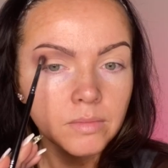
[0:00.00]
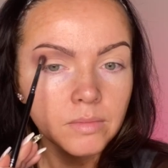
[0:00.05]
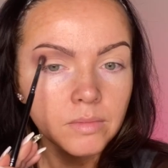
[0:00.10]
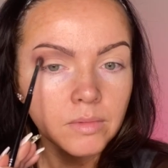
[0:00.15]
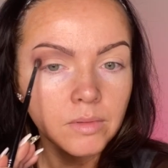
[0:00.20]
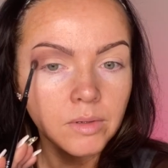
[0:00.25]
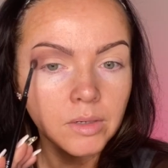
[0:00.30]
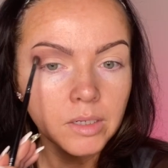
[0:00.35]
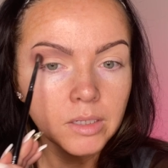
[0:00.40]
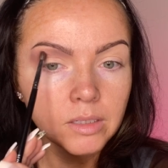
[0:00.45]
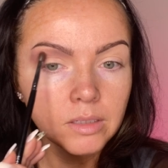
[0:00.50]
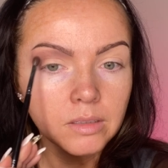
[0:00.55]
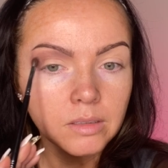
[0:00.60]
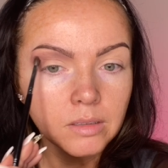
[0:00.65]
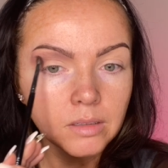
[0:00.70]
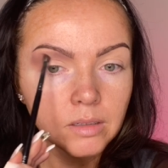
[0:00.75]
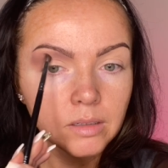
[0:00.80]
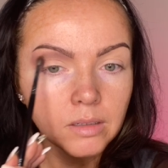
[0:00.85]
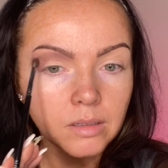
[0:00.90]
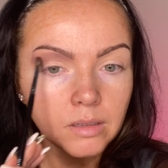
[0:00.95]
And we're just
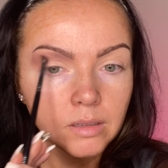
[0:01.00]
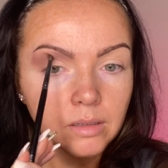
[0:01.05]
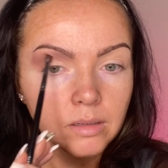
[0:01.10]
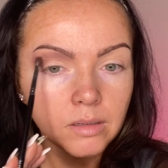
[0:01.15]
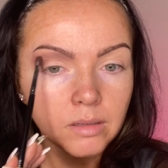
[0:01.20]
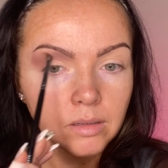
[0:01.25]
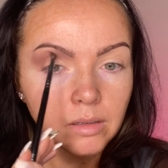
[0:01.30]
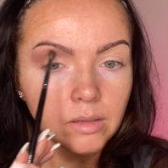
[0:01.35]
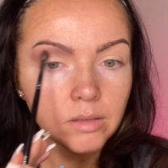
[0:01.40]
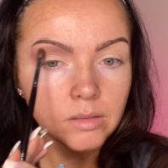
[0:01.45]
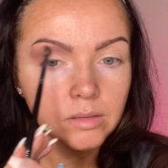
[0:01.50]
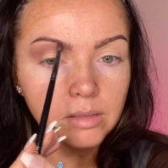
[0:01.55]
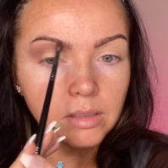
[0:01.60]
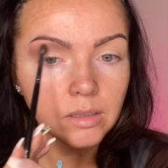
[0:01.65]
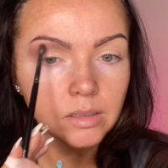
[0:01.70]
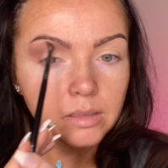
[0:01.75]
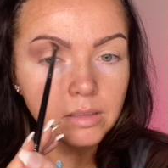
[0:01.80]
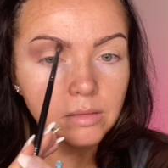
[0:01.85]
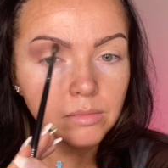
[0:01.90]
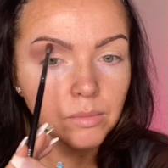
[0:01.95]
gonna use
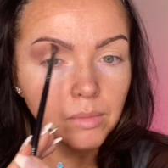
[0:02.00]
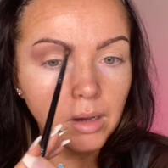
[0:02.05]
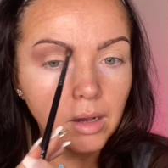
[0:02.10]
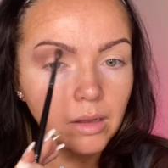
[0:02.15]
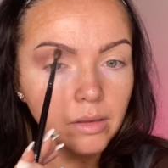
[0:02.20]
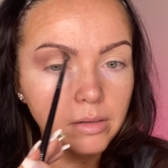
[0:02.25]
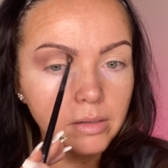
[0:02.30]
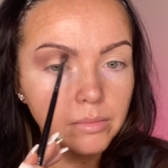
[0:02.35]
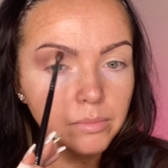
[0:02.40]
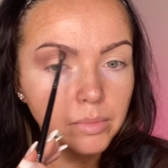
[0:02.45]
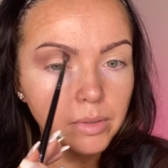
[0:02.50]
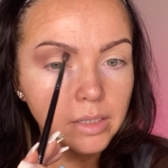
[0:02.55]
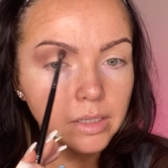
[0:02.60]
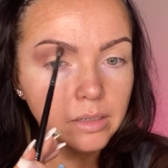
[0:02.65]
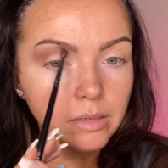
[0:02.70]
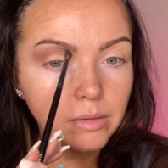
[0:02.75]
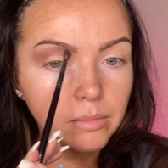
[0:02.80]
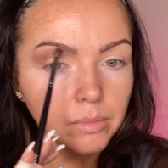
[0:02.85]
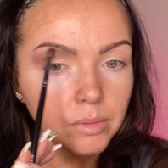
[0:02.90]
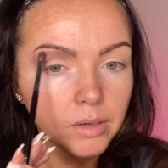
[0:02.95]
a smaller
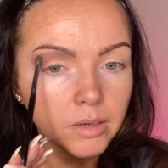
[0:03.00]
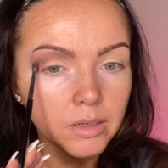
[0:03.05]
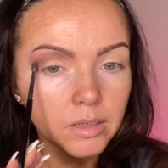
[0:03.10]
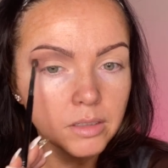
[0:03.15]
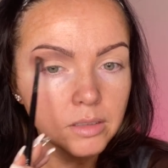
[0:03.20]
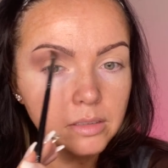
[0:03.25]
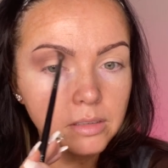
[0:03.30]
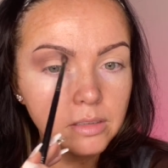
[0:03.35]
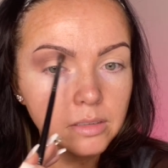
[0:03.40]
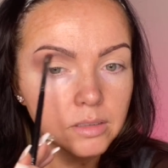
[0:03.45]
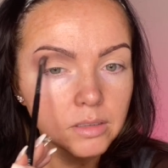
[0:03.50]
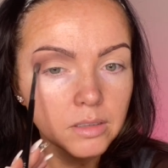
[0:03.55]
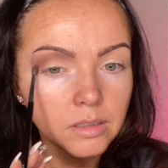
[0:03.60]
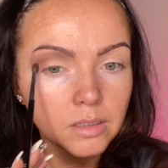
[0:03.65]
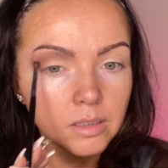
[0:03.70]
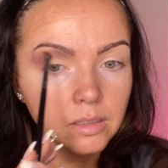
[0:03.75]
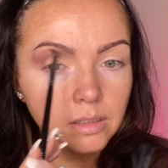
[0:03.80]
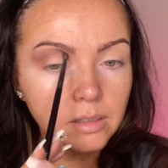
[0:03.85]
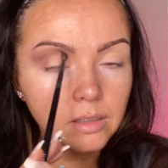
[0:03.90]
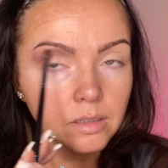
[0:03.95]
blender brush.
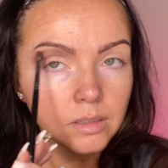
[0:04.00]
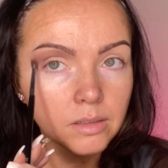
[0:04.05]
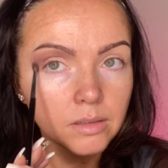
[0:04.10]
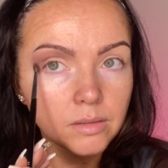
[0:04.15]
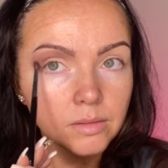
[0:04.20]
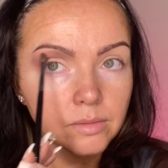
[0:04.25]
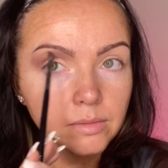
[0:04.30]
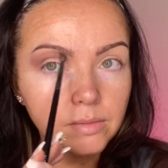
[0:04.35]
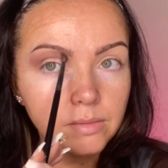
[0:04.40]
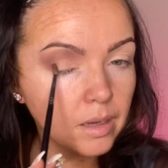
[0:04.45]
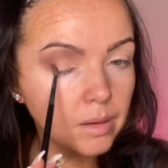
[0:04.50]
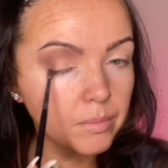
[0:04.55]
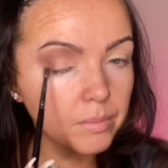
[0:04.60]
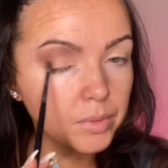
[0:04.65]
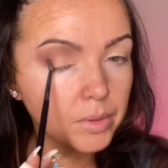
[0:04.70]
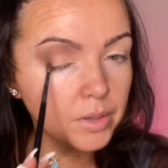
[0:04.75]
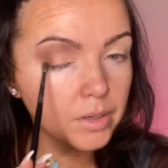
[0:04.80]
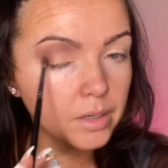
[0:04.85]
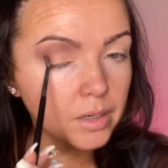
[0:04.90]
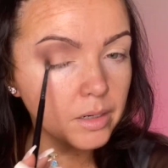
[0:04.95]
I'm
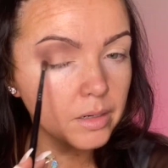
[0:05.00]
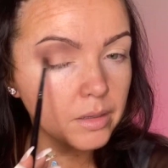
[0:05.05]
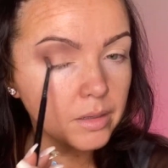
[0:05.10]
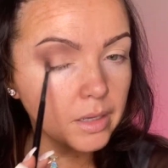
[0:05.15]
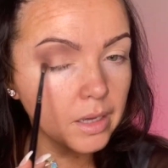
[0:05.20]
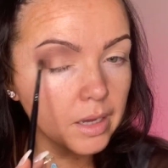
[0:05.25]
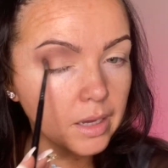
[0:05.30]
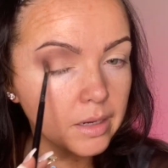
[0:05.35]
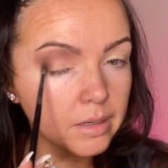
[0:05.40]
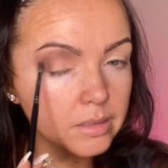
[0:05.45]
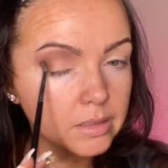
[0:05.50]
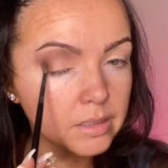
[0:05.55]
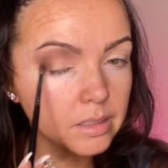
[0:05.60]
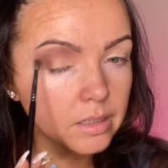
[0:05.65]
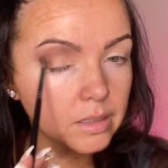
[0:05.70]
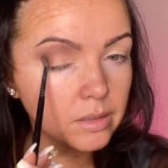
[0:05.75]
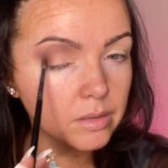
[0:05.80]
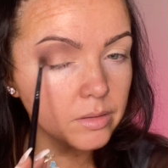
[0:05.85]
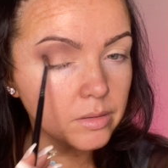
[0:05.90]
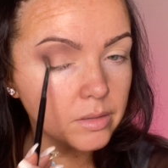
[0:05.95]
putting it on the
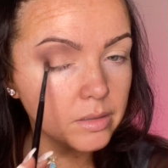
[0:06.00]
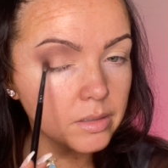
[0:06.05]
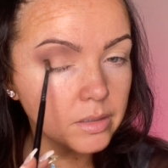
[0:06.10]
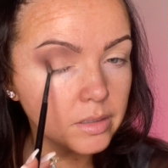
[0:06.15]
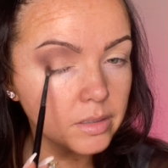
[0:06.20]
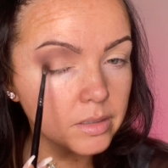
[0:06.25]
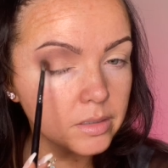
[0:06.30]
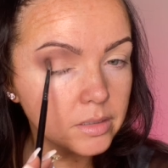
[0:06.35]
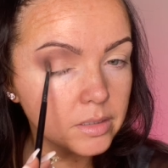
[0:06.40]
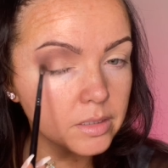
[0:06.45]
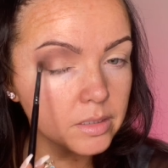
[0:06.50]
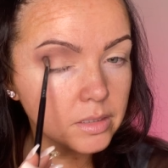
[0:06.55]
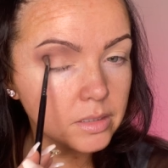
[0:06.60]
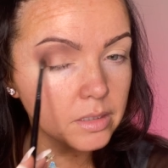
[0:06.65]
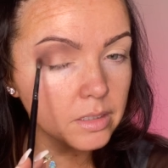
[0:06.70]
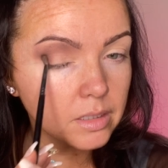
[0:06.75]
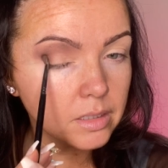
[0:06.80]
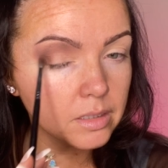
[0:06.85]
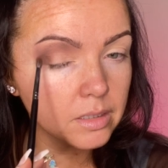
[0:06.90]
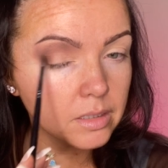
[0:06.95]
outside corner, just like